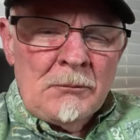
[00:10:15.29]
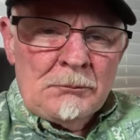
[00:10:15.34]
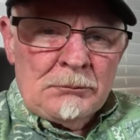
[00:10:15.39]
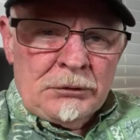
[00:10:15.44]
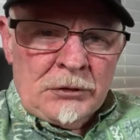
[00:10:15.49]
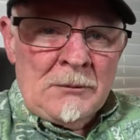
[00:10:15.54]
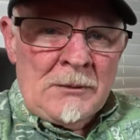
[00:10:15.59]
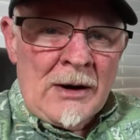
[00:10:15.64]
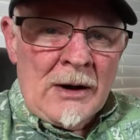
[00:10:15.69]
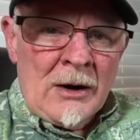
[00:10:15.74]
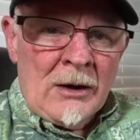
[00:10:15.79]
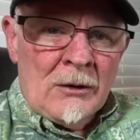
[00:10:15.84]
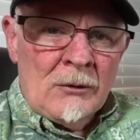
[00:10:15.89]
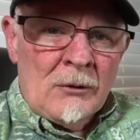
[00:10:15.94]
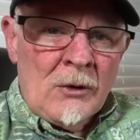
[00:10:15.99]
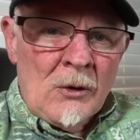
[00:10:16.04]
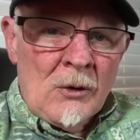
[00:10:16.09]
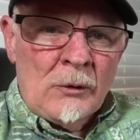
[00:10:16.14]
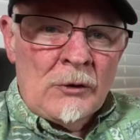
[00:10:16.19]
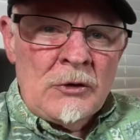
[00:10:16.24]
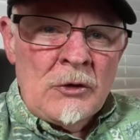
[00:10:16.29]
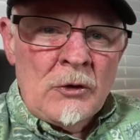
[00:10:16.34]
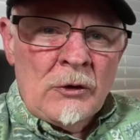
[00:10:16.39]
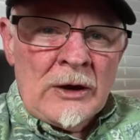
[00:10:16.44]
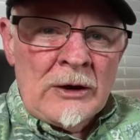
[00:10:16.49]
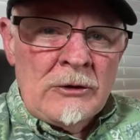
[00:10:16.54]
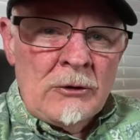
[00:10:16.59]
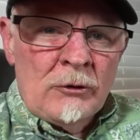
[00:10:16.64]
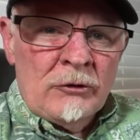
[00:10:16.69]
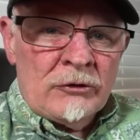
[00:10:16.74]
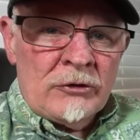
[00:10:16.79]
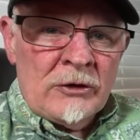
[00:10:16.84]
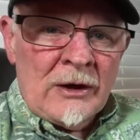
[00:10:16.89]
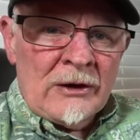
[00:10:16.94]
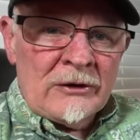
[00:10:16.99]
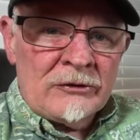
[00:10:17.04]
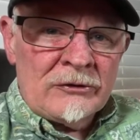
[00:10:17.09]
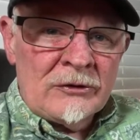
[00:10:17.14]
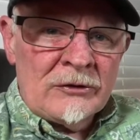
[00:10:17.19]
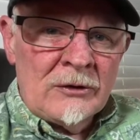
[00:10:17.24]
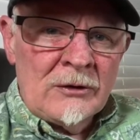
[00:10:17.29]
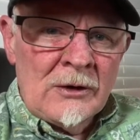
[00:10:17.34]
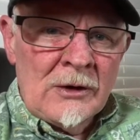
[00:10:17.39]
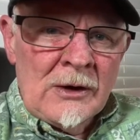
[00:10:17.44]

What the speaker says: Premiere when you can use this.